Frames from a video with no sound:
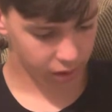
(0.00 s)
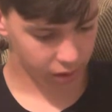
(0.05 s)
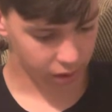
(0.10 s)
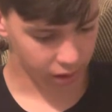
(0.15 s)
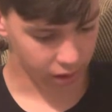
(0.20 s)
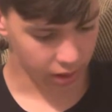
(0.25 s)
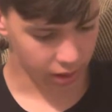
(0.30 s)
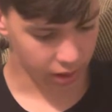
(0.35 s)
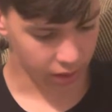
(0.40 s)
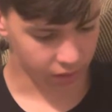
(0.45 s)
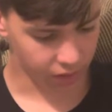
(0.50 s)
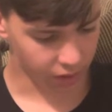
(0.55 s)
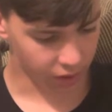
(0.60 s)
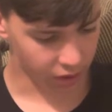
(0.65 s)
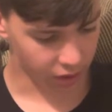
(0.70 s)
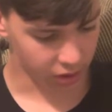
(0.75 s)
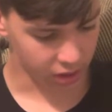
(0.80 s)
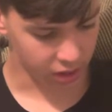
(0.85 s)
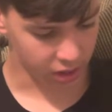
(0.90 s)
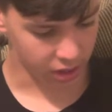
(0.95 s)
and his
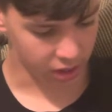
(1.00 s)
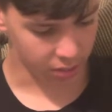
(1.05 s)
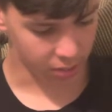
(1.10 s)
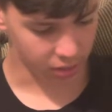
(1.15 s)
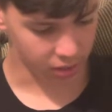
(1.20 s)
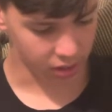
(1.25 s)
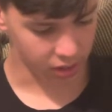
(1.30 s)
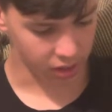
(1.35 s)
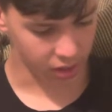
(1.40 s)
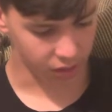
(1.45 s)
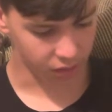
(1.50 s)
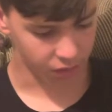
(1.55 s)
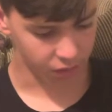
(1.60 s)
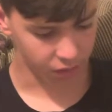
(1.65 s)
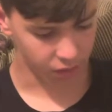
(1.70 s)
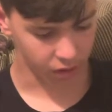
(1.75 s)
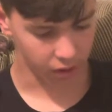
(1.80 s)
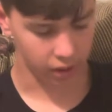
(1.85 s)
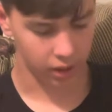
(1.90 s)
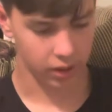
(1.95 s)
father's name written on his
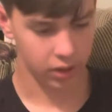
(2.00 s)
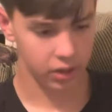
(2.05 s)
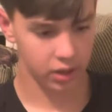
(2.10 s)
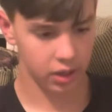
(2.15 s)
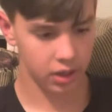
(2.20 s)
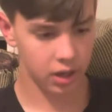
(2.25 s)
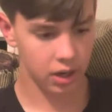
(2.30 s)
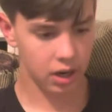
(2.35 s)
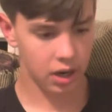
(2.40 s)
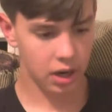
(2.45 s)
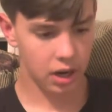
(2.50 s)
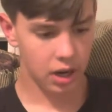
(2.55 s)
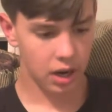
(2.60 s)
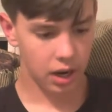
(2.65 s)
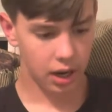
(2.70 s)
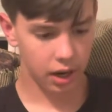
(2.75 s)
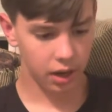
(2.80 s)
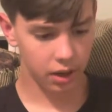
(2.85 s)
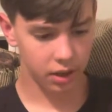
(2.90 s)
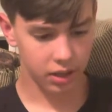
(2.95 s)
foreheads.
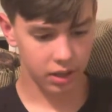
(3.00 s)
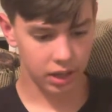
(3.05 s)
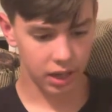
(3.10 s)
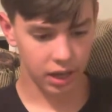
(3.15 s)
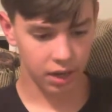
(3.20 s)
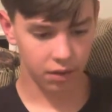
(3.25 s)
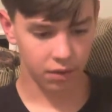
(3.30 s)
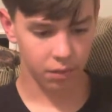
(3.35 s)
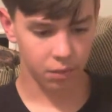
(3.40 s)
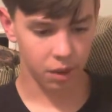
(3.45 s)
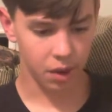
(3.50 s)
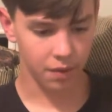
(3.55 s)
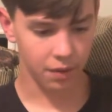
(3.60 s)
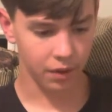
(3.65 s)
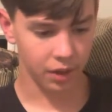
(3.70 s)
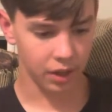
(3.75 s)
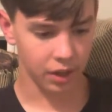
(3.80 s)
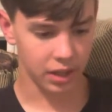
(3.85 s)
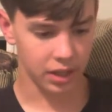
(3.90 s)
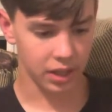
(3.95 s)
I heard a sound from heaven
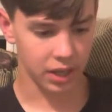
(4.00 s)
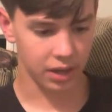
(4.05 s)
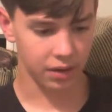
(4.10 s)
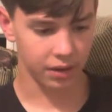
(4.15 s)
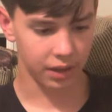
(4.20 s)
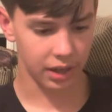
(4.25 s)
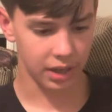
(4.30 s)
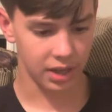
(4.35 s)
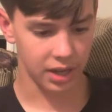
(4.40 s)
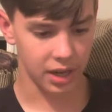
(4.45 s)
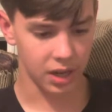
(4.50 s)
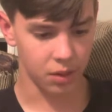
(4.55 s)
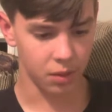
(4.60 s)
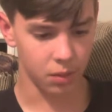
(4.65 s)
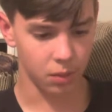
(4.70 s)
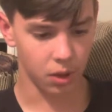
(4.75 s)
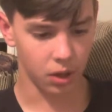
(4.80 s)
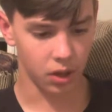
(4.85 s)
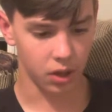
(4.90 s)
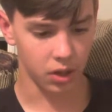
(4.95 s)
like the sound of cascading
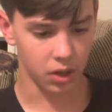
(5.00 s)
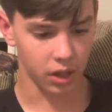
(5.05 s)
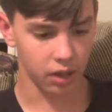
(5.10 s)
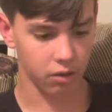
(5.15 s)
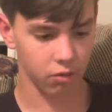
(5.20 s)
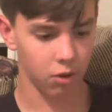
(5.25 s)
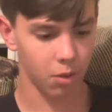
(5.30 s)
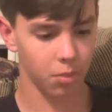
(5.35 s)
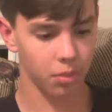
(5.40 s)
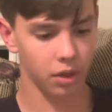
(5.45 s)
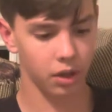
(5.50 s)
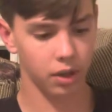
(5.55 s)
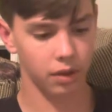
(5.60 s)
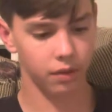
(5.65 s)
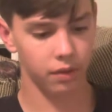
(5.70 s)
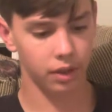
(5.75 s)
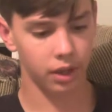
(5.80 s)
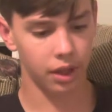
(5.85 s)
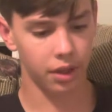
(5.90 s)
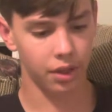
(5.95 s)
waters, like the rumbling of
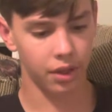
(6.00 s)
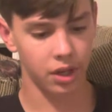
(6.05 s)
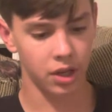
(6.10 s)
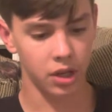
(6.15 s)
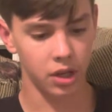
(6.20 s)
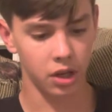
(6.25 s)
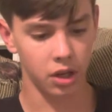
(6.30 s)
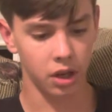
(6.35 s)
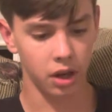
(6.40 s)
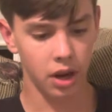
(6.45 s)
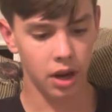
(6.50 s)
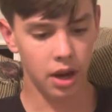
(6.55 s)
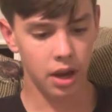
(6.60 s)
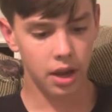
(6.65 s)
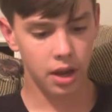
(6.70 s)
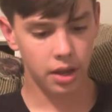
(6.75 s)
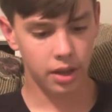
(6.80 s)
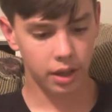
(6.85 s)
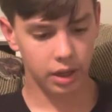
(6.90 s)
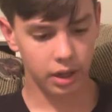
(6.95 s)
loud thunder.
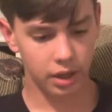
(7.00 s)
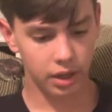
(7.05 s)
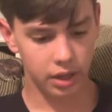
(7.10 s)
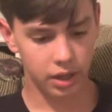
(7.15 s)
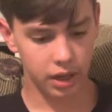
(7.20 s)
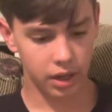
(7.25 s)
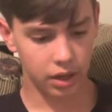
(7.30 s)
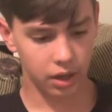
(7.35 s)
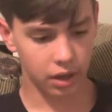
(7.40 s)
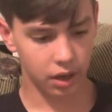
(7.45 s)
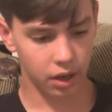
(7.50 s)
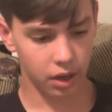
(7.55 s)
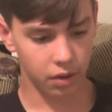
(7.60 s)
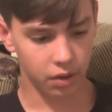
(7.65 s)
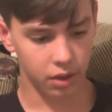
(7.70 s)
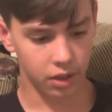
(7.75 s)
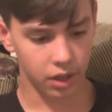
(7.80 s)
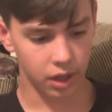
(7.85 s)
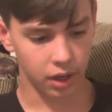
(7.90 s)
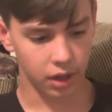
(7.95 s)
Then the sound I heard
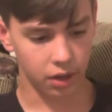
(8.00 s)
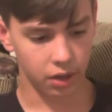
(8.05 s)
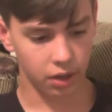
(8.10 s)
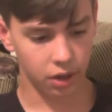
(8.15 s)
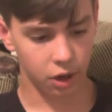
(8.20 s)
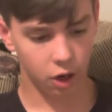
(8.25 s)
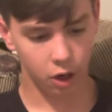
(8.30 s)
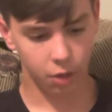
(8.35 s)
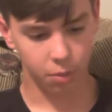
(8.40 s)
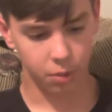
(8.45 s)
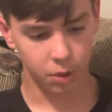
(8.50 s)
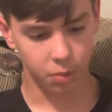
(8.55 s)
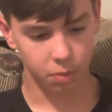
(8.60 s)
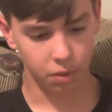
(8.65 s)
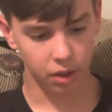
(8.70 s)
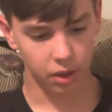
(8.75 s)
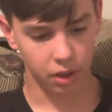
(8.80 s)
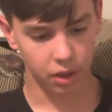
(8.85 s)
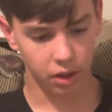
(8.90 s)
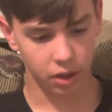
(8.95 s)
was like harpists
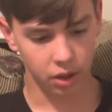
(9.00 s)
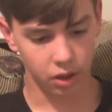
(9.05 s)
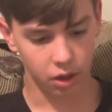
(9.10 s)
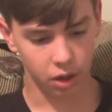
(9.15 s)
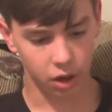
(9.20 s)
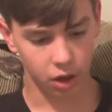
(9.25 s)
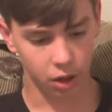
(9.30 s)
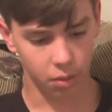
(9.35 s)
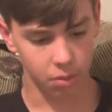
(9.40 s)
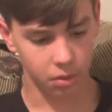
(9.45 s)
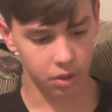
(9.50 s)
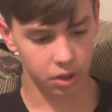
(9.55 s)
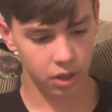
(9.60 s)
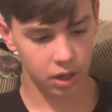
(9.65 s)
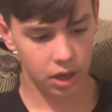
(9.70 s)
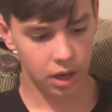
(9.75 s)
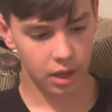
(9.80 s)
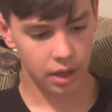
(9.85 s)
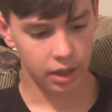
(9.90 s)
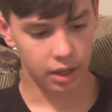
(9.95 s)
playing on their harps.
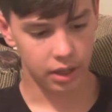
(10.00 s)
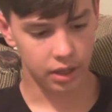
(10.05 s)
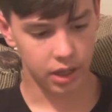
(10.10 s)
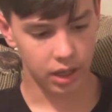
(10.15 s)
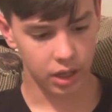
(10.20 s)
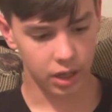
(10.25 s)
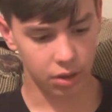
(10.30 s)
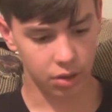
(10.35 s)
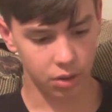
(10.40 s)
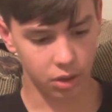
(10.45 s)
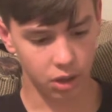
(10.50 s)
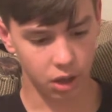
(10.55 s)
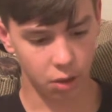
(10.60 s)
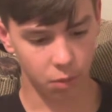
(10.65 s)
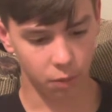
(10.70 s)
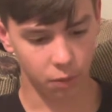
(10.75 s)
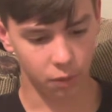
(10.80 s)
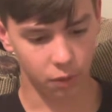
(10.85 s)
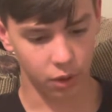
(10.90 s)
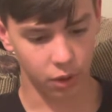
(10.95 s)
They sing a new song
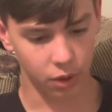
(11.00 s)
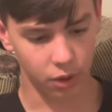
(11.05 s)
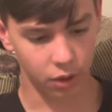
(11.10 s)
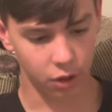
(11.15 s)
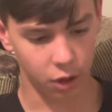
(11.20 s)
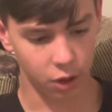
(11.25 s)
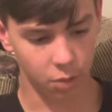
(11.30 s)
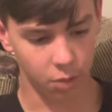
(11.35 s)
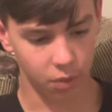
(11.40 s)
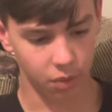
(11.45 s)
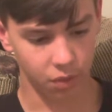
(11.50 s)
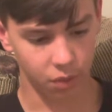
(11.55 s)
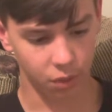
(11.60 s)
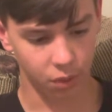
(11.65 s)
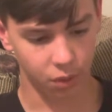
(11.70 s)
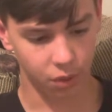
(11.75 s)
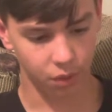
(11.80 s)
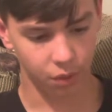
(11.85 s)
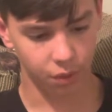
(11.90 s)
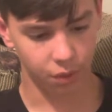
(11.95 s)
before the throne, before
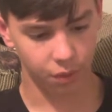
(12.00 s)
the